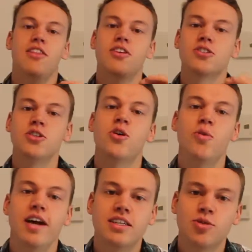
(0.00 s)
There's no
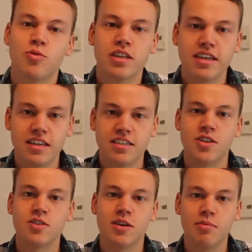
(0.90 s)
way to really get to
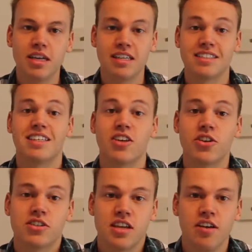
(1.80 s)
know somebody and sell
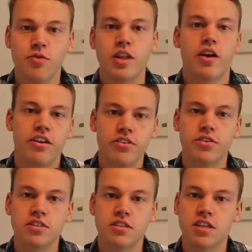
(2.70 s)
yourself without
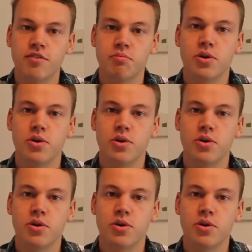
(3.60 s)
introducing yourself in